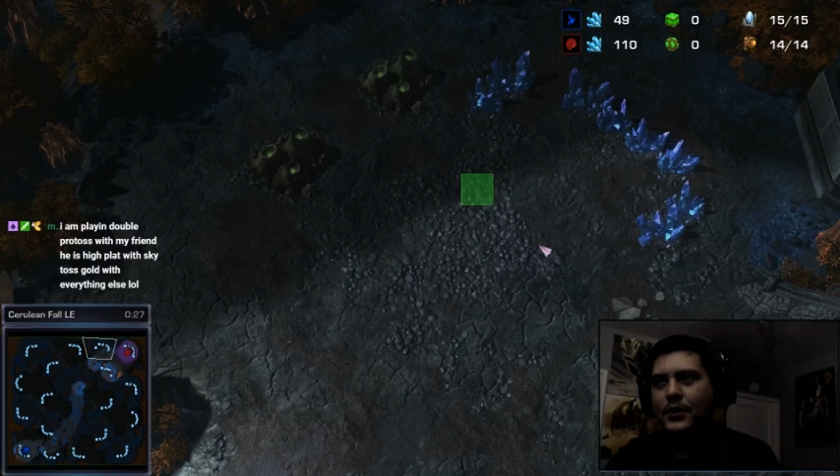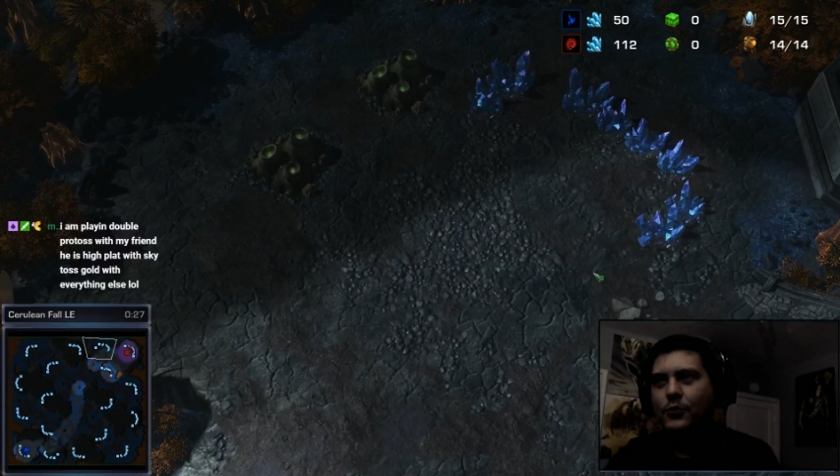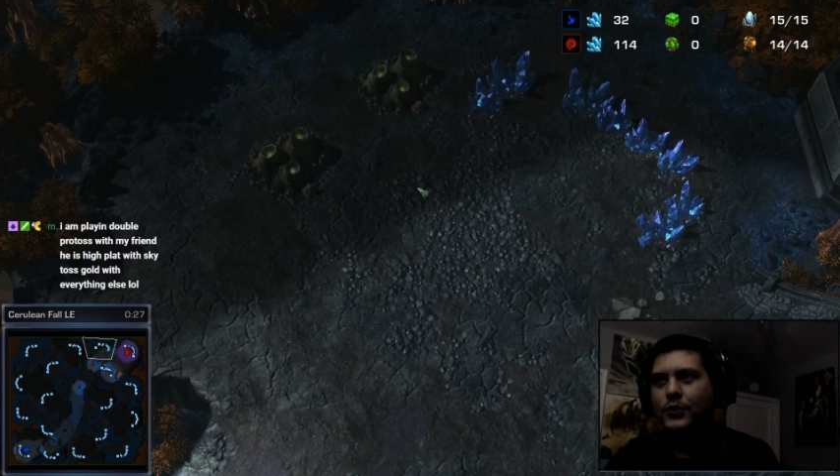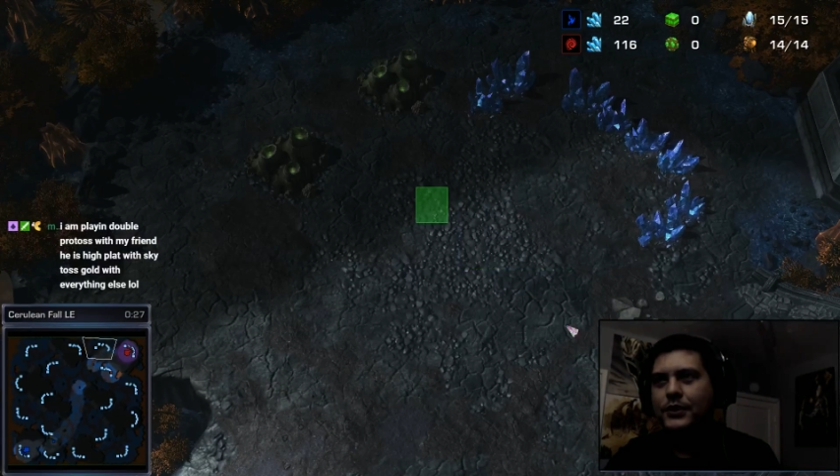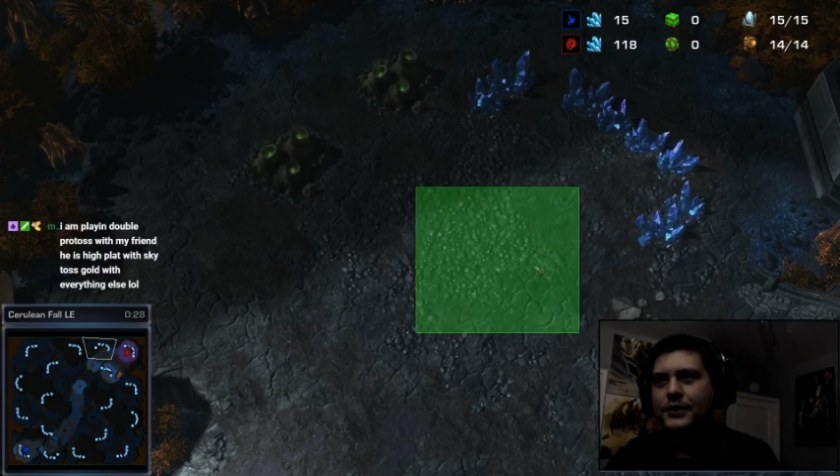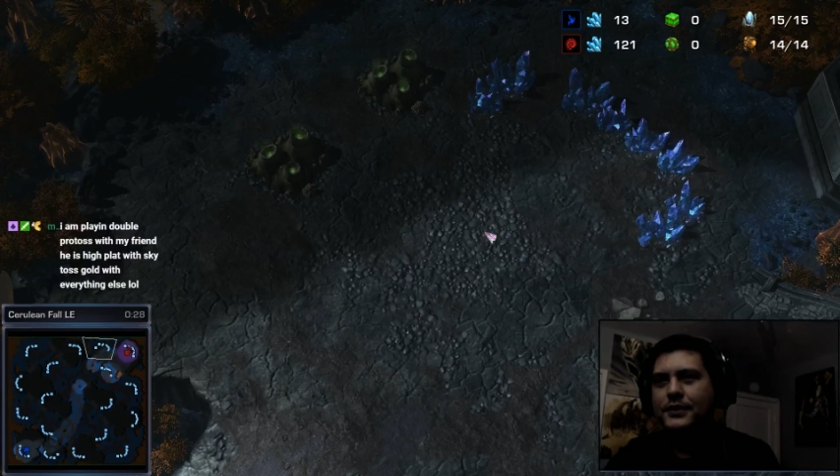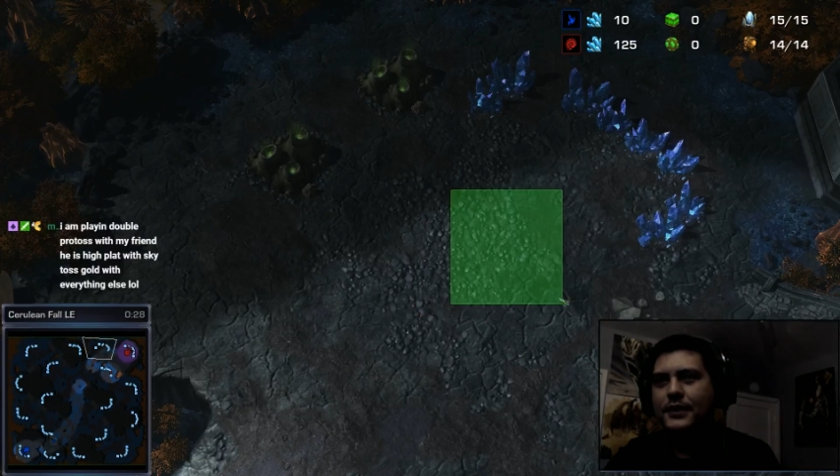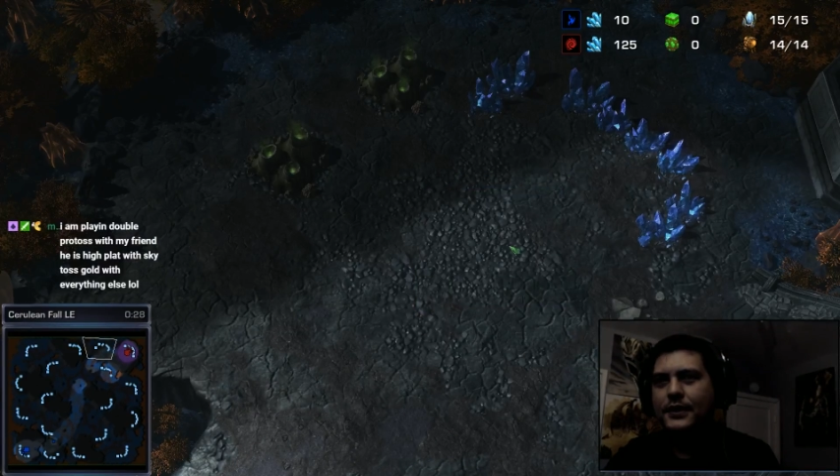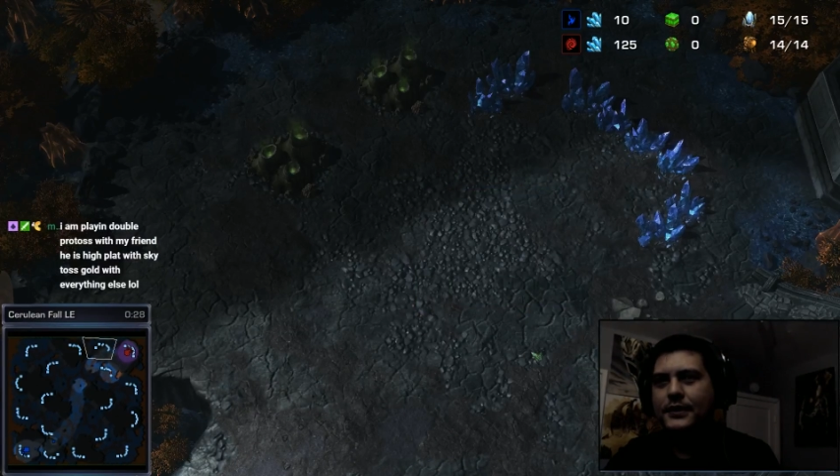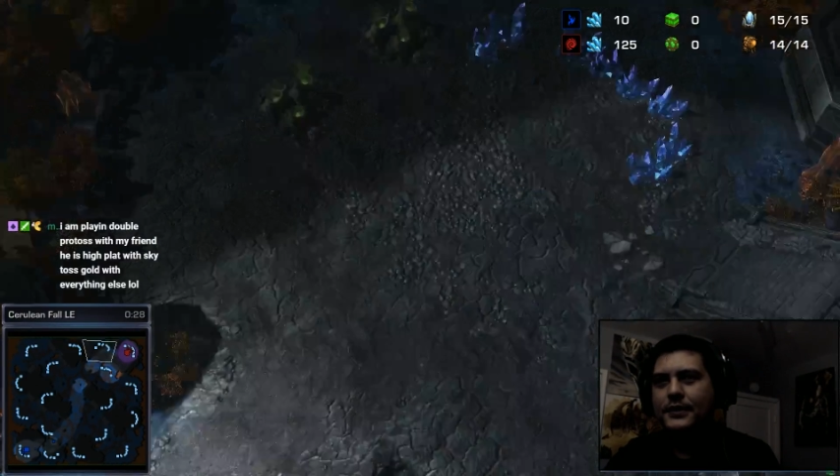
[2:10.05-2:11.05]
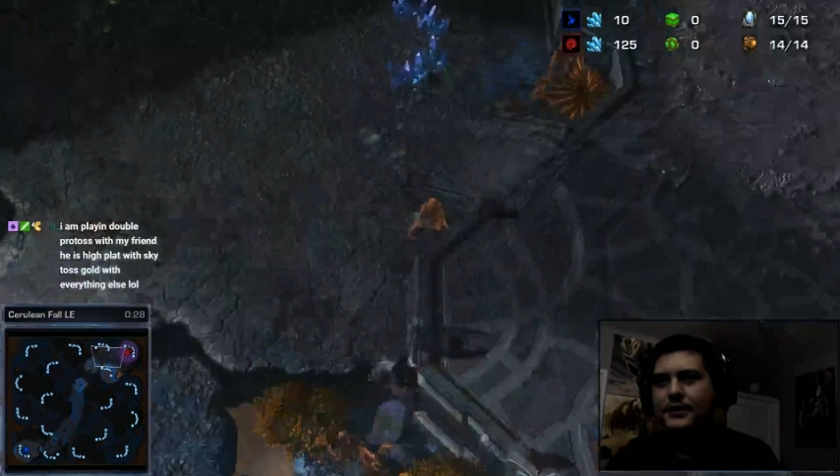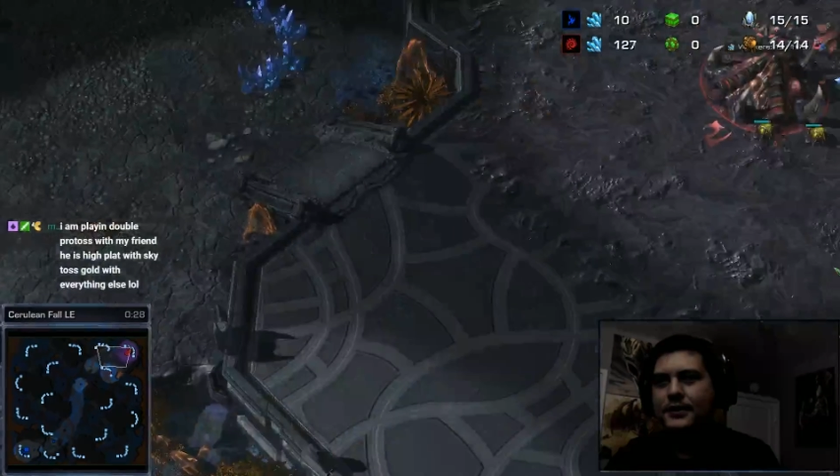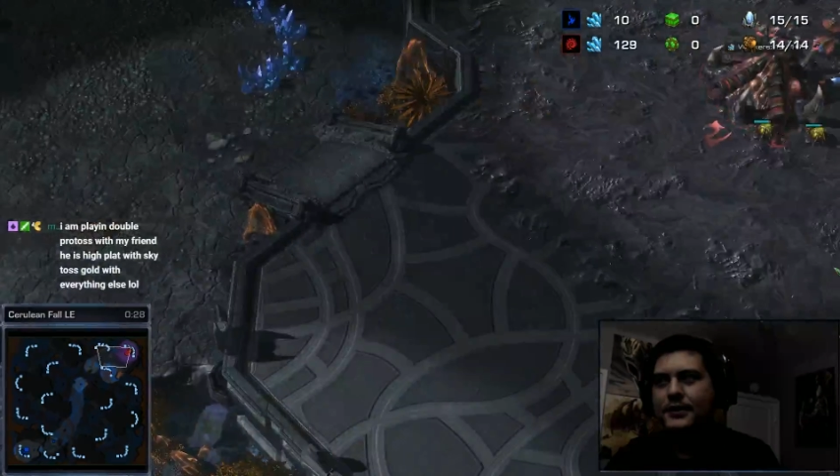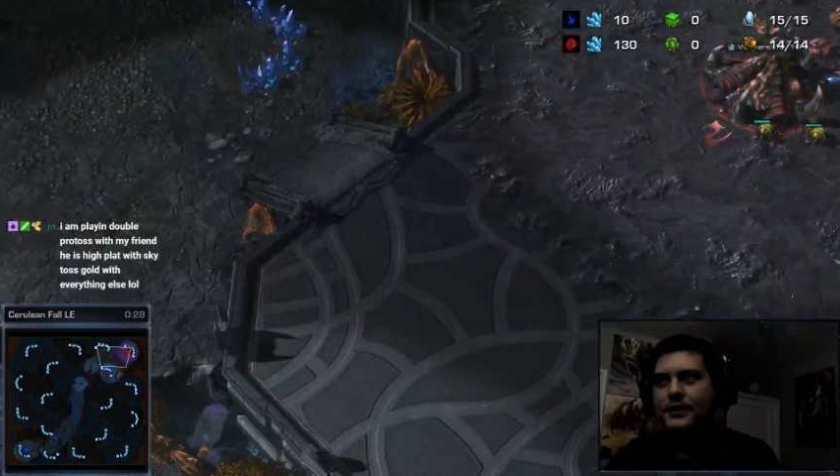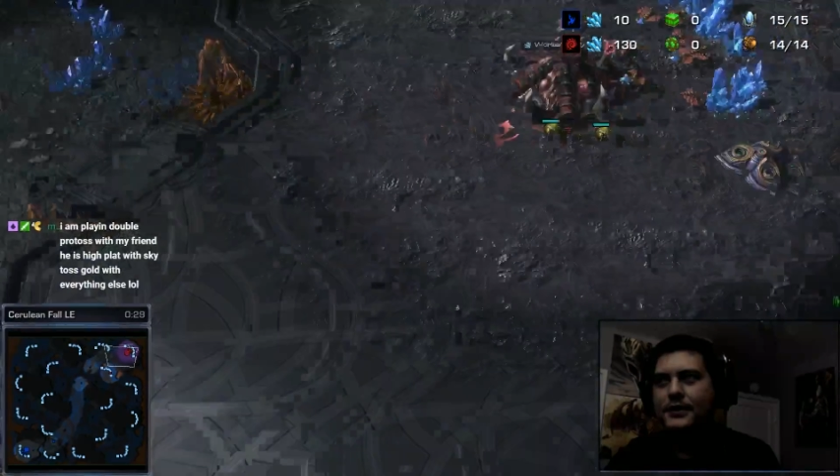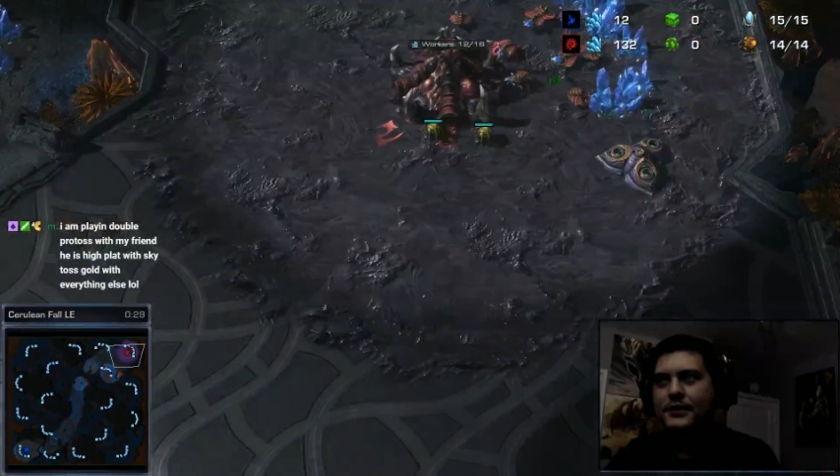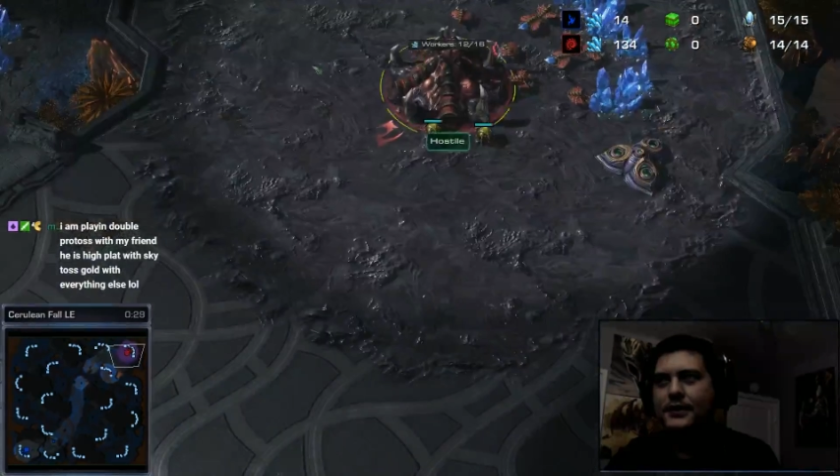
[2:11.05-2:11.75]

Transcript: What this does is